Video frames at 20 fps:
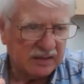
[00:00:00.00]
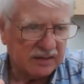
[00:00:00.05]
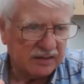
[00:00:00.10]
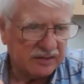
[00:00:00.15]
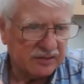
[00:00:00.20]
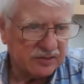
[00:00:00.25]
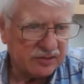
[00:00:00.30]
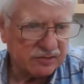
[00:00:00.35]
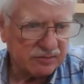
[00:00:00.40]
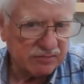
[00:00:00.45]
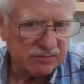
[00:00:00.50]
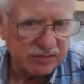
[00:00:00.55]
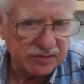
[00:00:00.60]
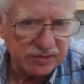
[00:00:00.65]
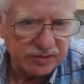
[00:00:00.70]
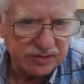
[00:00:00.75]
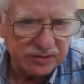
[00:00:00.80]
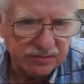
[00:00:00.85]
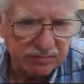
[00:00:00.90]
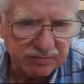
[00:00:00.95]
this
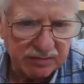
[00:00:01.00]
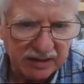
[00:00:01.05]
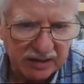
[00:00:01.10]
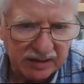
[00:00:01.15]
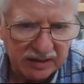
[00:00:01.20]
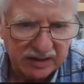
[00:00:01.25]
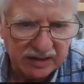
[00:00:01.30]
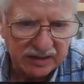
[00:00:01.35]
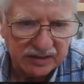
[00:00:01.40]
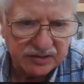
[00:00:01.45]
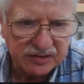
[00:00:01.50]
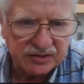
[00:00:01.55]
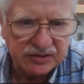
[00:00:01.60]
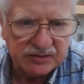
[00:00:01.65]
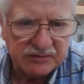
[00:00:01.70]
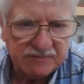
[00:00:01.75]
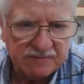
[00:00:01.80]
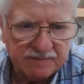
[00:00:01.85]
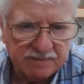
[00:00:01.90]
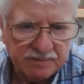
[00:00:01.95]
one's the radius.
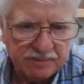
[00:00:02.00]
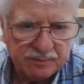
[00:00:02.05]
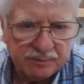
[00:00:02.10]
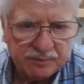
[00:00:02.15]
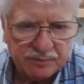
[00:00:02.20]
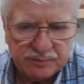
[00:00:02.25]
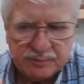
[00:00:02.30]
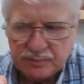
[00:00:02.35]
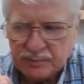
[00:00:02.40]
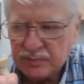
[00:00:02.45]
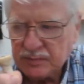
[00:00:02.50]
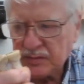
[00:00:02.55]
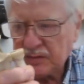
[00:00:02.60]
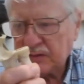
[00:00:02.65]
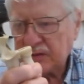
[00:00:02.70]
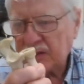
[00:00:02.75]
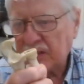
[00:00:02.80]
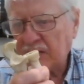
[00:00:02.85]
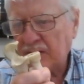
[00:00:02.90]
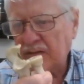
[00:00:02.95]

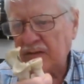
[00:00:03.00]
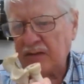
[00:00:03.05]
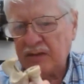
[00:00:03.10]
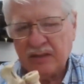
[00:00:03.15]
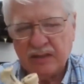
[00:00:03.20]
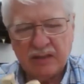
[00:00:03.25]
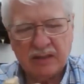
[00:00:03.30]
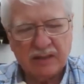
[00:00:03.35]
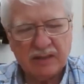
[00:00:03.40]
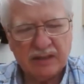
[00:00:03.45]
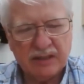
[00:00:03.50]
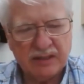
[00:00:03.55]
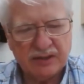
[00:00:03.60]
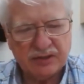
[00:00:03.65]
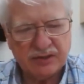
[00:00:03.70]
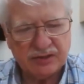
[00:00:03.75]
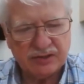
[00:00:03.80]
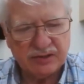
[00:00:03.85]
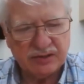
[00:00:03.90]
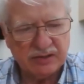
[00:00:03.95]
So
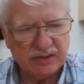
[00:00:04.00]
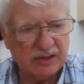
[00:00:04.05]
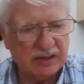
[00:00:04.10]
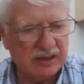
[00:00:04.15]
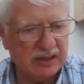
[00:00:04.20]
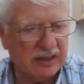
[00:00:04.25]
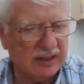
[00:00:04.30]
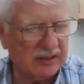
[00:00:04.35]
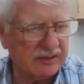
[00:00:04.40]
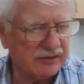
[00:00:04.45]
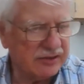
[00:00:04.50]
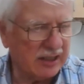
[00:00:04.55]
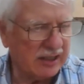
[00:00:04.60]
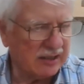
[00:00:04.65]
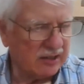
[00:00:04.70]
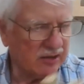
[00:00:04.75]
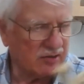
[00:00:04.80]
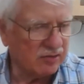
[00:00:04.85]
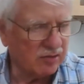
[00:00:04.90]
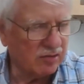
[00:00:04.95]
let's
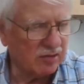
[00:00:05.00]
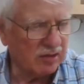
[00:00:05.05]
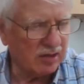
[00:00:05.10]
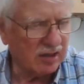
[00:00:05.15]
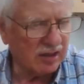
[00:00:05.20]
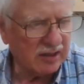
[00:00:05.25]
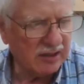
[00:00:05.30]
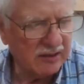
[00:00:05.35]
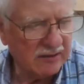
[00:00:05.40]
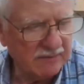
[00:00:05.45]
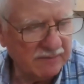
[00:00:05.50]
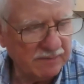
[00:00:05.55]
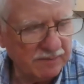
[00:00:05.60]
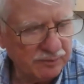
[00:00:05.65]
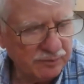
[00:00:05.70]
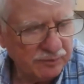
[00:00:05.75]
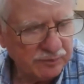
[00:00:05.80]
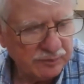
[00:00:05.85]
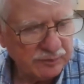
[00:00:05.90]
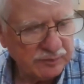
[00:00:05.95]
take a look
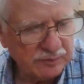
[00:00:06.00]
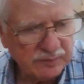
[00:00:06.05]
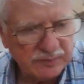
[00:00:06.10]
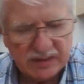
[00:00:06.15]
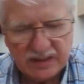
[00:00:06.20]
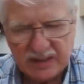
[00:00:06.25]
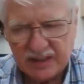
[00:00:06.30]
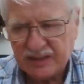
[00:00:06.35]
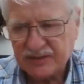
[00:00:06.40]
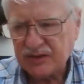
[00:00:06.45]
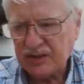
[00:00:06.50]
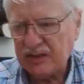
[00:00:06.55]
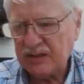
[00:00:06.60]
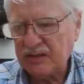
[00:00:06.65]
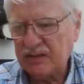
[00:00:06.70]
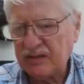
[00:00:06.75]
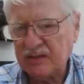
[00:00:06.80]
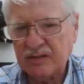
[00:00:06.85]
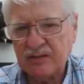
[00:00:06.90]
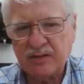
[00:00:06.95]
at the
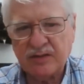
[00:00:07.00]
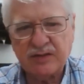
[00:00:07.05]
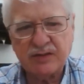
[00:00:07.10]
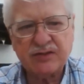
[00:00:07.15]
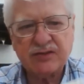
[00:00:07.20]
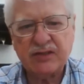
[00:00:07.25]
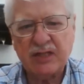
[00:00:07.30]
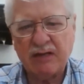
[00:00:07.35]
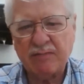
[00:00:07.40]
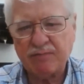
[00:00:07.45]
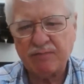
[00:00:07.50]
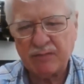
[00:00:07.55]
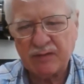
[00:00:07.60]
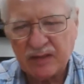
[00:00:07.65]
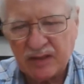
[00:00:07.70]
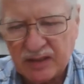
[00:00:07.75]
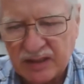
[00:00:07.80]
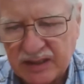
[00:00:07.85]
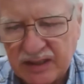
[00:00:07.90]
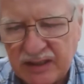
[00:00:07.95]
ulna
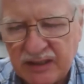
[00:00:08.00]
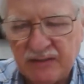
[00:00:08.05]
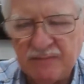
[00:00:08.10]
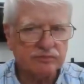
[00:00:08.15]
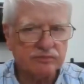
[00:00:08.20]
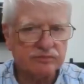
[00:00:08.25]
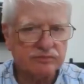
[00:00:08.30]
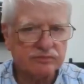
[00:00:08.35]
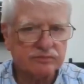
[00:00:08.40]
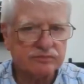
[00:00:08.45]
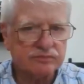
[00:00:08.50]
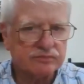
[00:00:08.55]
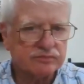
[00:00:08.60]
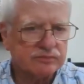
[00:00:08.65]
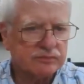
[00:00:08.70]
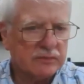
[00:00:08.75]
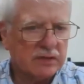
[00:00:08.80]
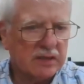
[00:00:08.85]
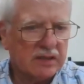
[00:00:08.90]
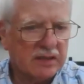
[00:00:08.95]
separately.
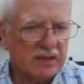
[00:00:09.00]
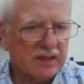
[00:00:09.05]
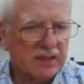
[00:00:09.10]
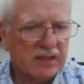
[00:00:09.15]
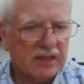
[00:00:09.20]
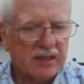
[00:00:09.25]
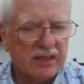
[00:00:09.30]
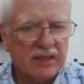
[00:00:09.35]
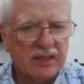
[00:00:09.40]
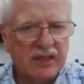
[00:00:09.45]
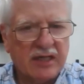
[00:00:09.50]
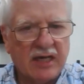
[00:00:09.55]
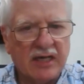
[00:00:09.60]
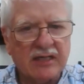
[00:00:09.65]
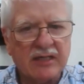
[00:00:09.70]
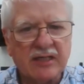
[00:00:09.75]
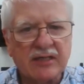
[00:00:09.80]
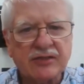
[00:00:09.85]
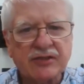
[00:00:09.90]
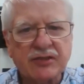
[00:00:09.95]
Now
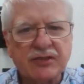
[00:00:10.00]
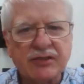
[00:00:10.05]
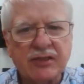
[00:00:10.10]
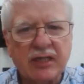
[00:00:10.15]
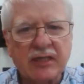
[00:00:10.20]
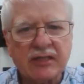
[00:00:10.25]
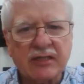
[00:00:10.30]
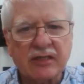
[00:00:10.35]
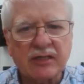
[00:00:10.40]
let's take a